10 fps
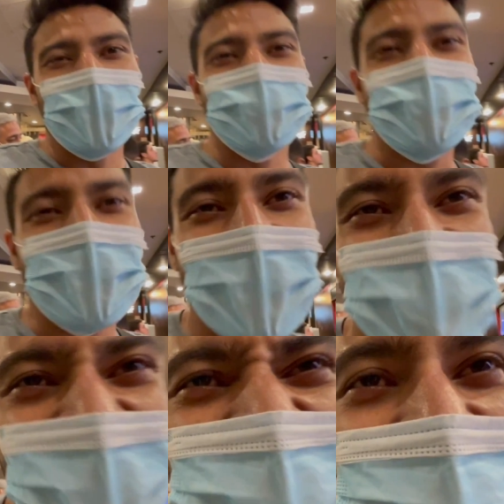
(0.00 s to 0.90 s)
Until I
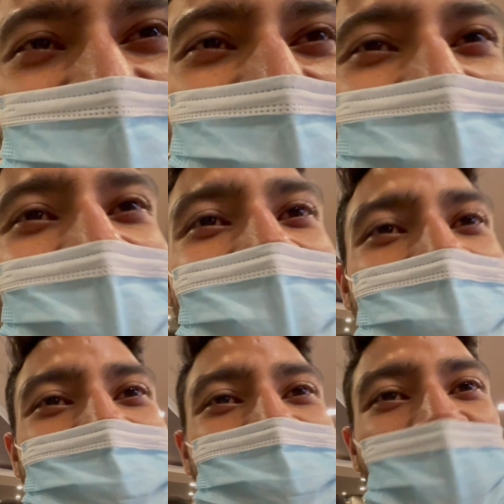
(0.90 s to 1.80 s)
said this is the
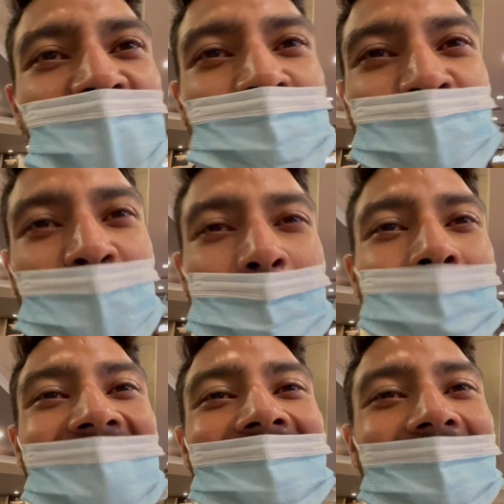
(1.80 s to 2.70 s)
last time you can
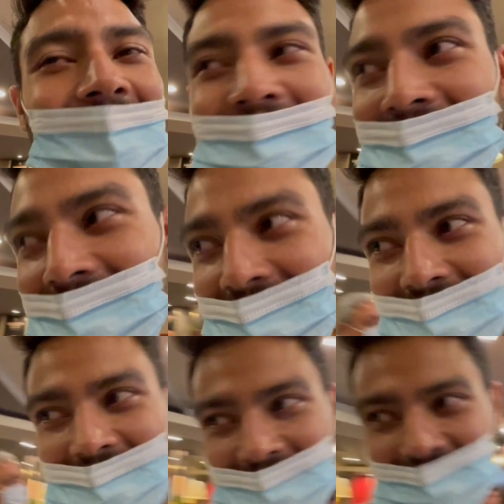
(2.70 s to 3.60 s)
pig out. Yeah.